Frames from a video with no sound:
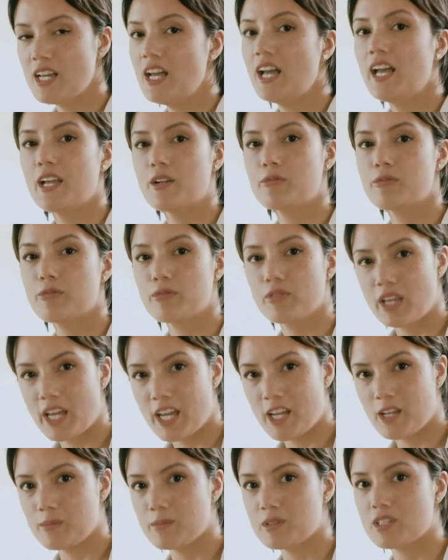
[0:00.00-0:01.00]

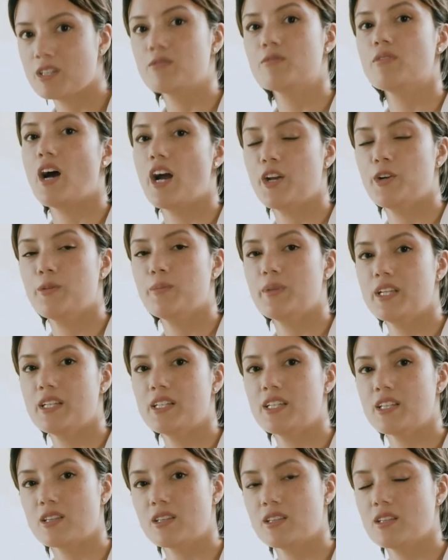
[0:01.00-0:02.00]
inflamed environment
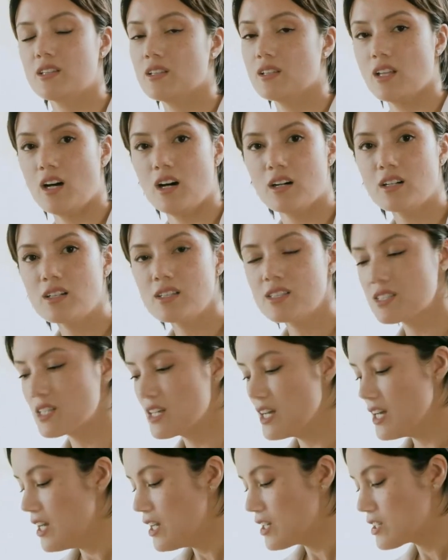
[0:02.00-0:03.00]
in the lungs.
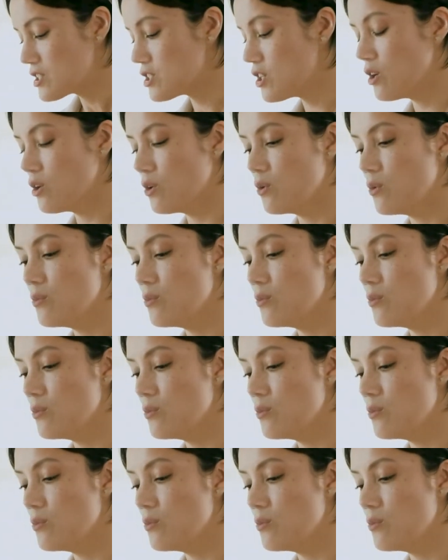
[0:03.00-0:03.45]
So